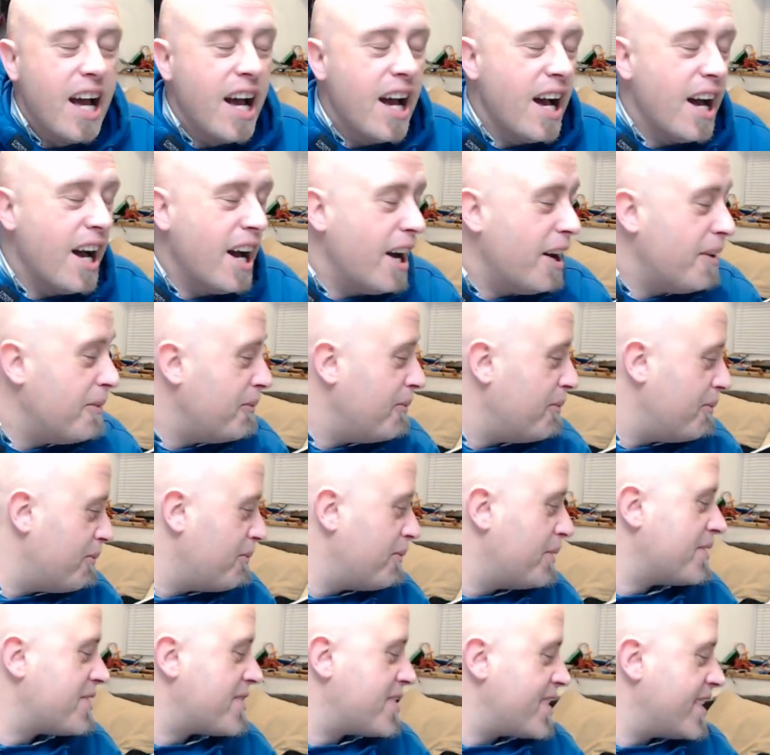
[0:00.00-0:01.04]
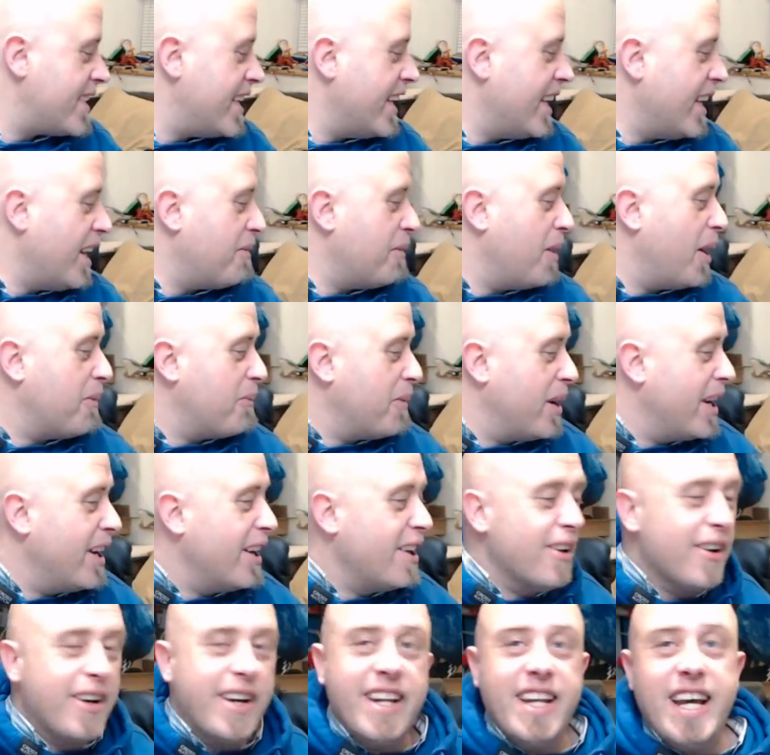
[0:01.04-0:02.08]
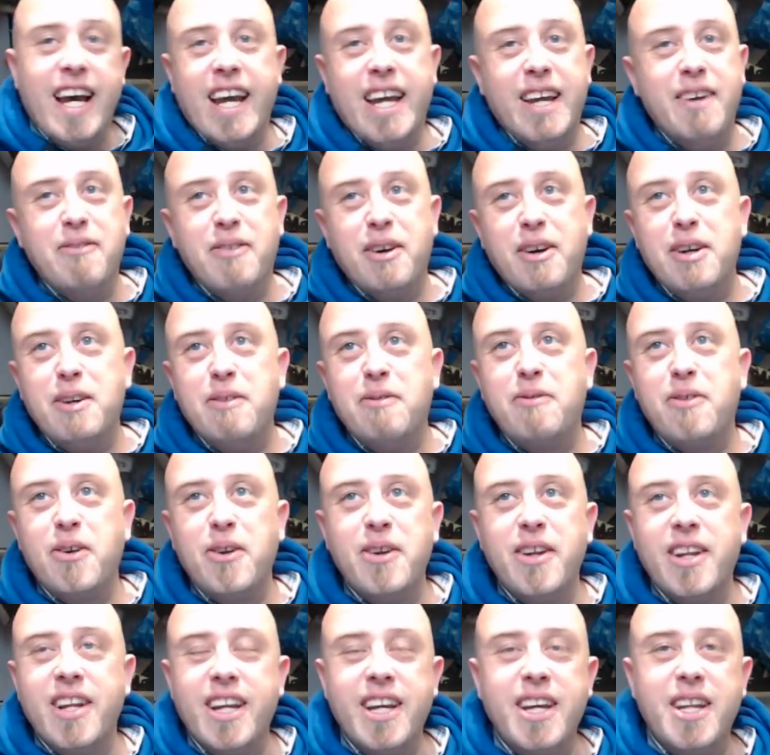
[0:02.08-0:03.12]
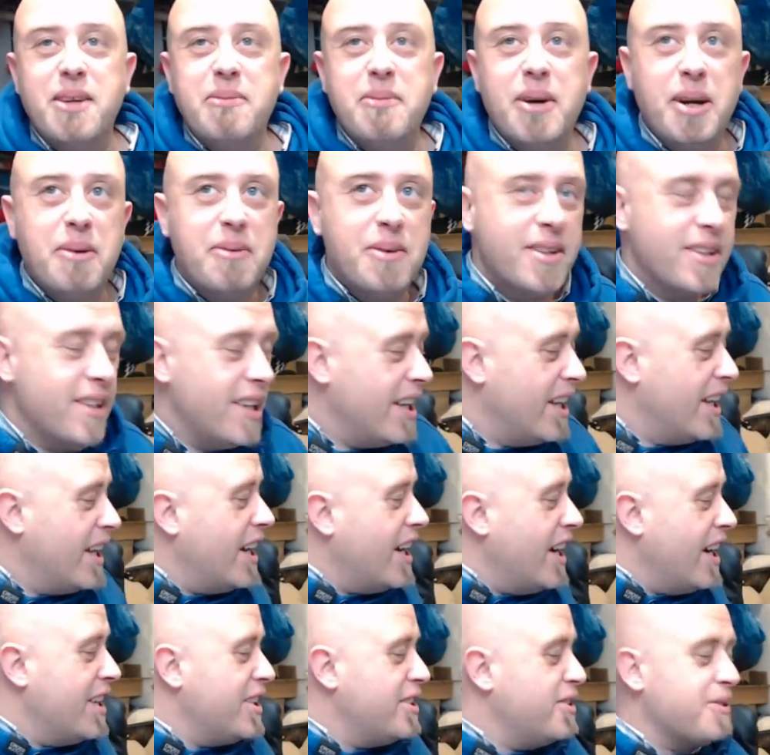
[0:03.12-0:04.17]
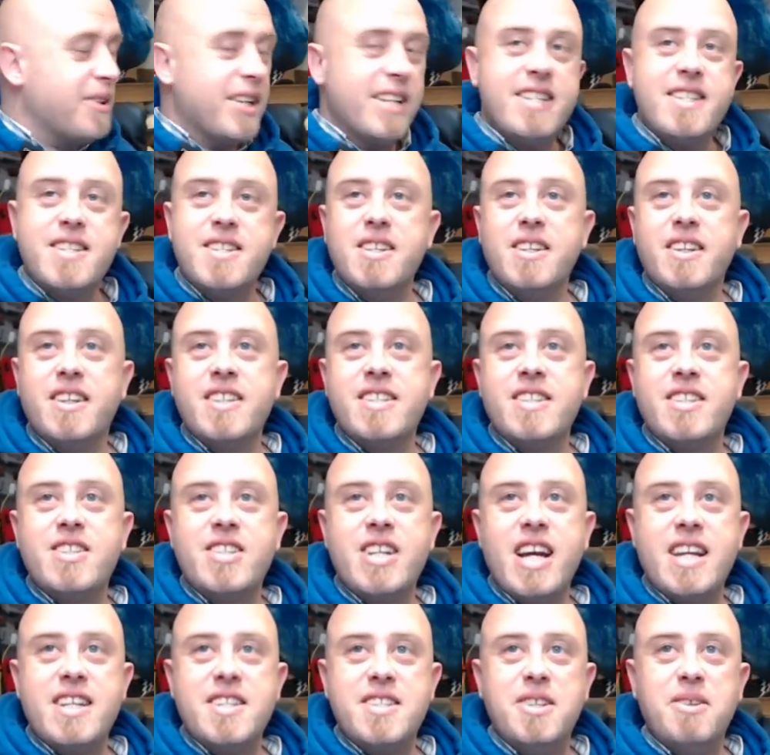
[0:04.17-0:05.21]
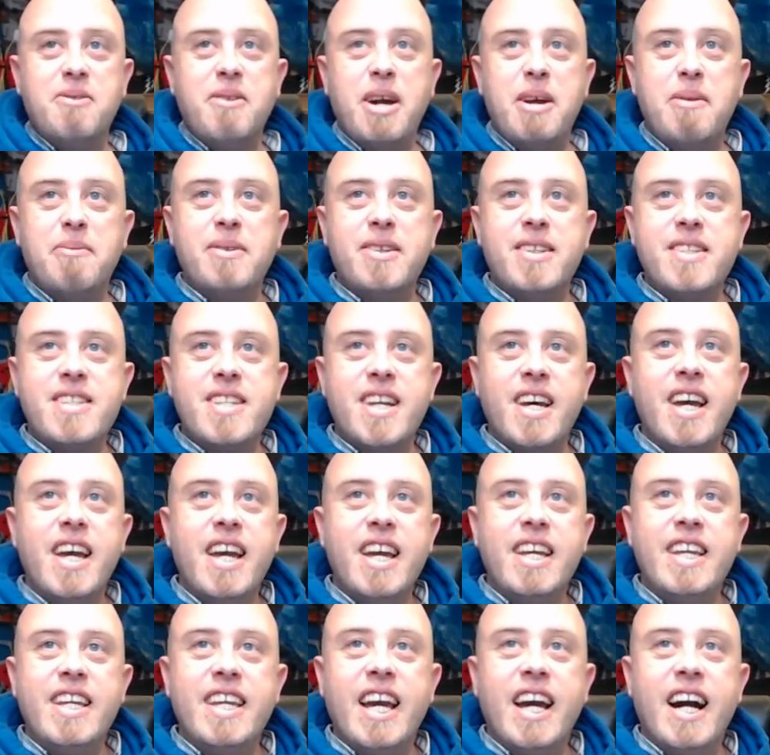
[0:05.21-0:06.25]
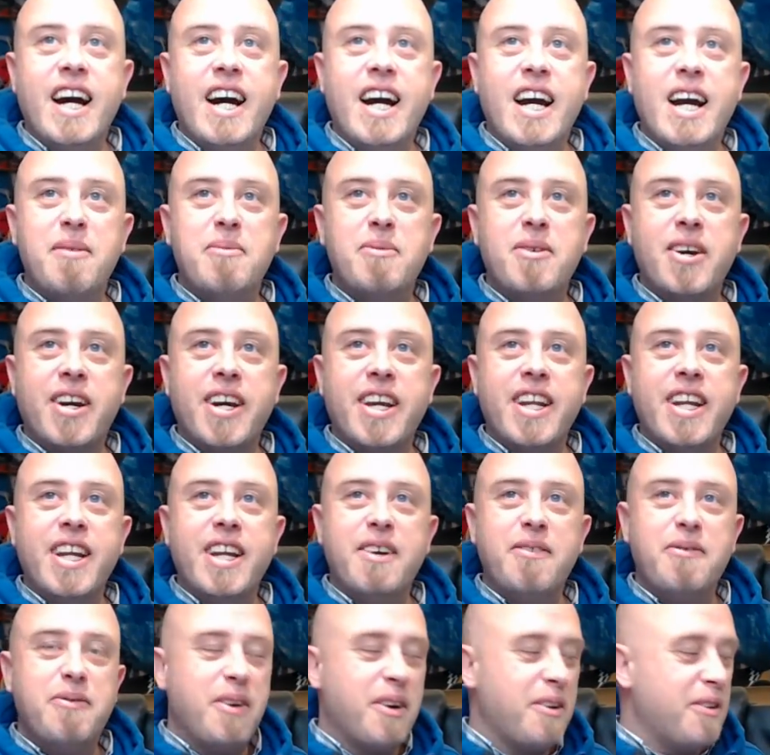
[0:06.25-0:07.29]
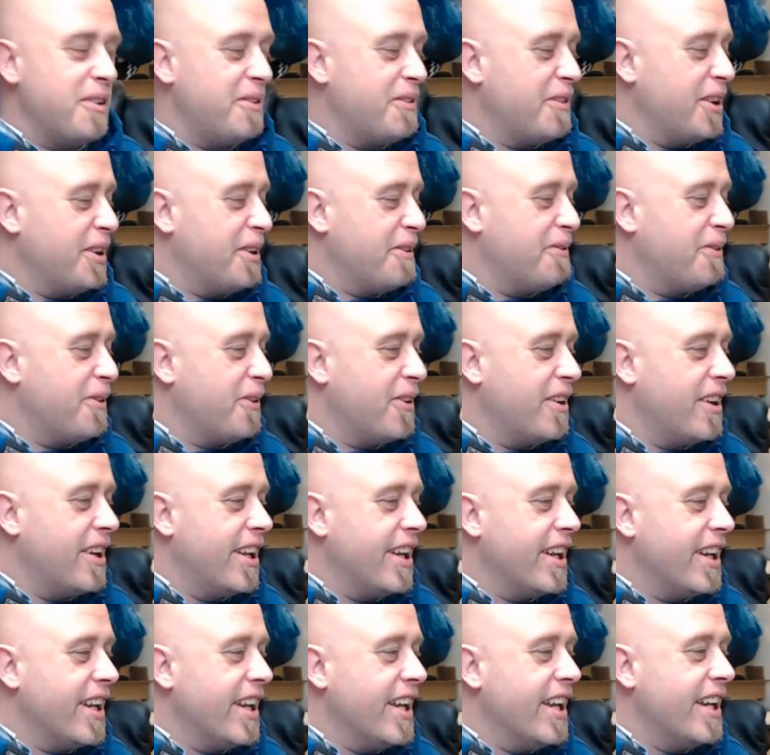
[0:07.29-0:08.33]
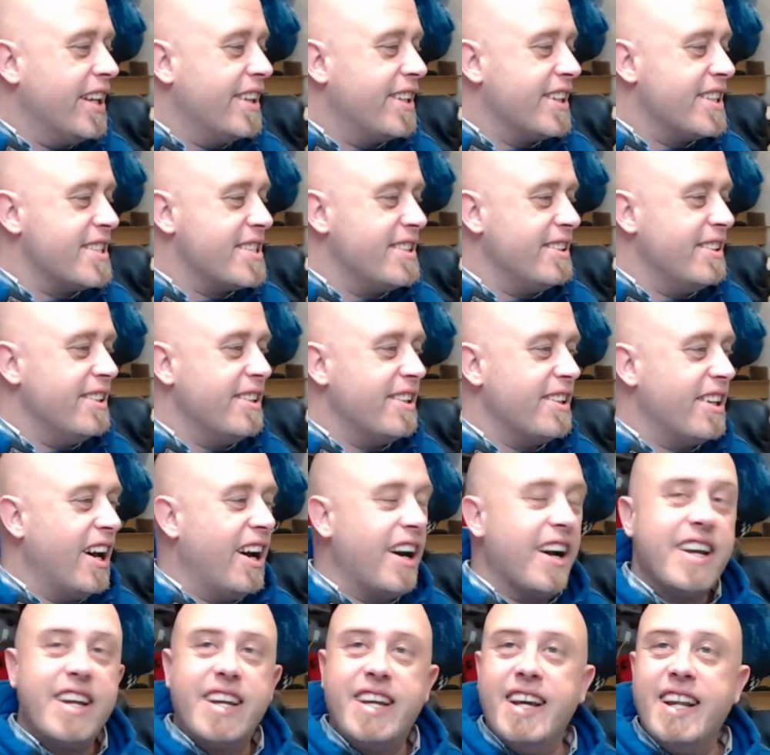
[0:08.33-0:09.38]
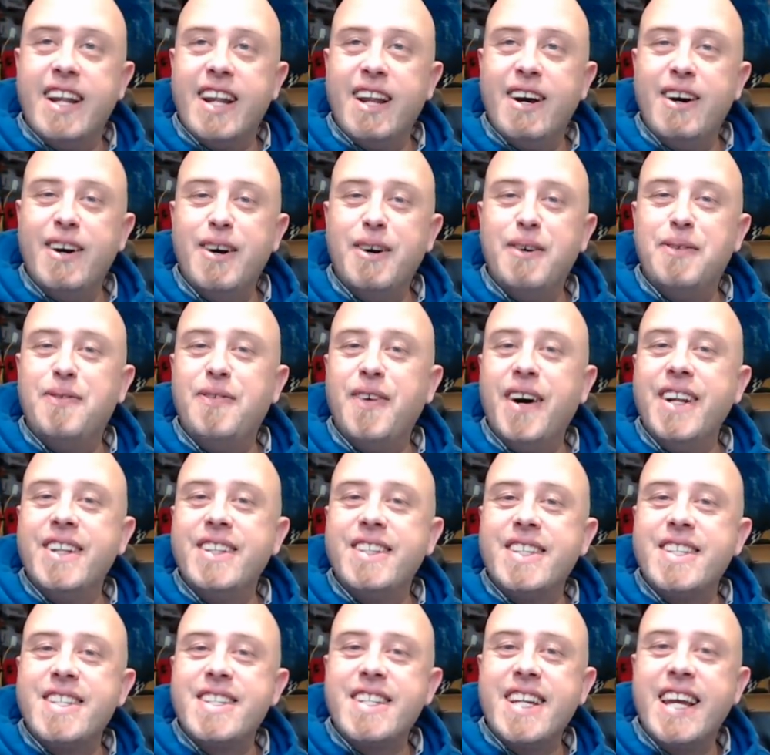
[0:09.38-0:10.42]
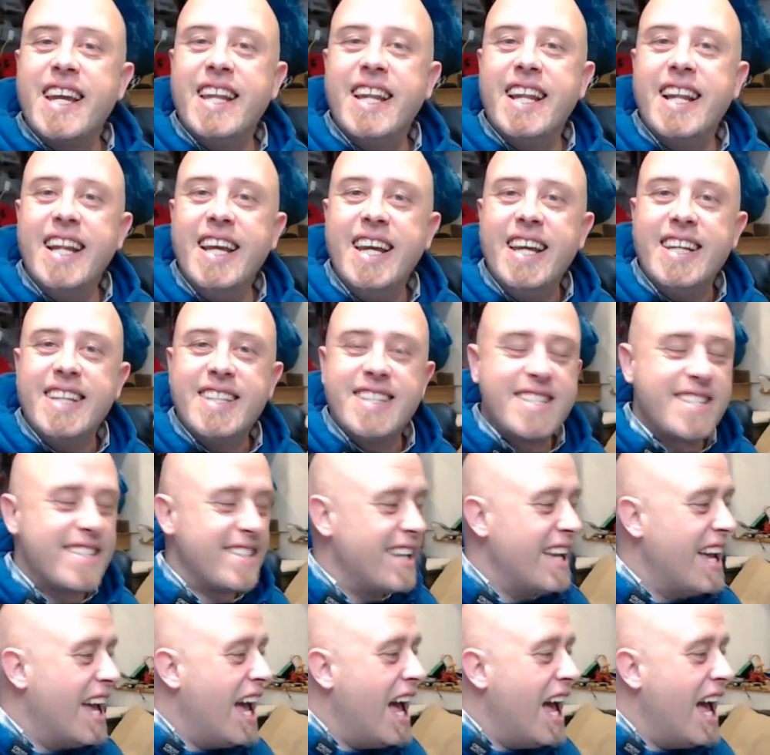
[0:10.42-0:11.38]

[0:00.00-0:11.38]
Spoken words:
We'll see. I'm here looking at it very fondly at the moment. You can't see it because the chat's in the way, but yeah, I am looking at it very, very fondly. It does look like a lot of fun, to say the least.